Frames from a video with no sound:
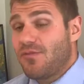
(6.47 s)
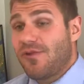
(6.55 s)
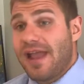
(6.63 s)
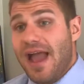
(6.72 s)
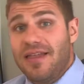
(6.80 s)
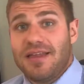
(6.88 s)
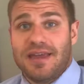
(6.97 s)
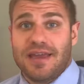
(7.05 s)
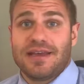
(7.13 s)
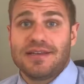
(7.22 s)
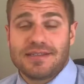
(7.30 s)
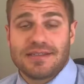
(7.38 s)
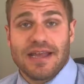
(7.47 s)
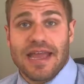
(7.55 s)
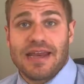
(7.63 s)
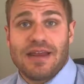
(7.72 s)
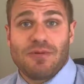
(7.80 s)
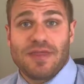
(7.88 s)
the reality is,
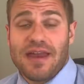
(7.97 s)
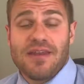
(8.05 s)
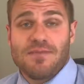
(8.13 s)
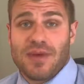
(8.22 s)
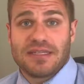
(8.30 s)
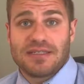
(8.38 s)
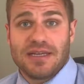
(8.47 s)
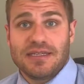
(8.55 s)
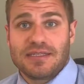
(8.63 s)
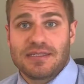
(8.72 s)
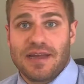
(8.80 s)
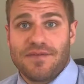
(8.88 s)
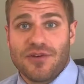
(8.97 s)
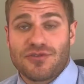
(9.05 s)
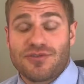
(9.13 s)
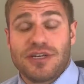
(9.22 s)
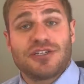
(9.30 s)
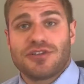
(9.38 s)
and with any business, if you're
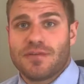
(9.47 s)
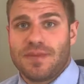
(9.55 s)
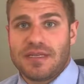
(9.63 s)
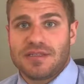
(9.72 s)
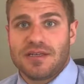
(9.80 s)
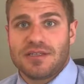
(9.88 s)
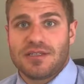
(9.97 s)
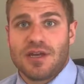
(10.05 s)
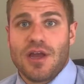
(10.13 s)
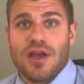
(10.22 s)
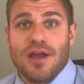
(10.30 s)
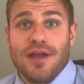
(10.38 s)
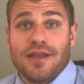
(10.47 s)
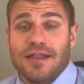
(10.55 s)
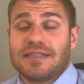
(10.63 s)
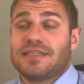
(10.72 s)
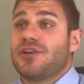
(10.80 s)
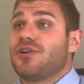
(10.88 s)
traditional business,
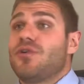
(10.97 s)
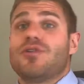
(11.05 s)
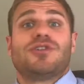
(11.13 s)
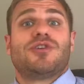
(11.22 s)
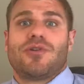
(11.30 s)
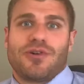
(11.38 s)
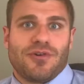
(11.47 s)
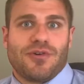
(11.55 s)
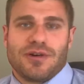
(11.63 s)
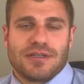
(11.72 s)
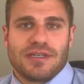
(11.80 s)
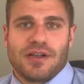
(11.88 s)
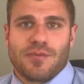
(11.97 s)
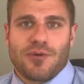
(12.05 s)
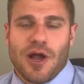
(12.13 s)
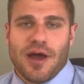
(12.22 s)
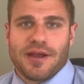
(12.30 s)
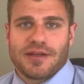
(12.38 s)
let's say you're going door to door to sell a
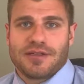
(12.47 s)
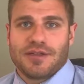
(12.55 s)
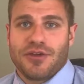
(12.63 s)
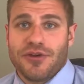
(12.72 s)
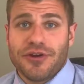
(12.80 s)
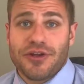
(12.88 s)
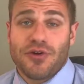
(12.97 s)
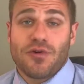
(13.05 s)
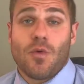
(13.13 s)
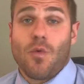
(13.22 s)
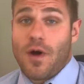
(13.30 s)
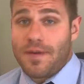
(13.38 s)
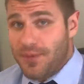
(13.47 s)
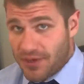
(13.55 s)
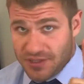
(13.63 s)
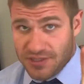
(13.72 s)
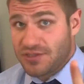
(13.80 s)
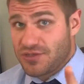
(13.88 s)
product. You're going to go to one
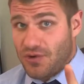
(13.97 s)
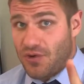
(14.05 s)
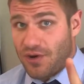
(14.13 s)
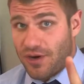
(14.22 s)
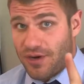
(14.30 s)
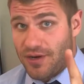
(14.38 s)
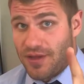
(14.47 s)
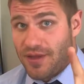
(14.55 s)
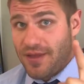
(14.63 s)
person's door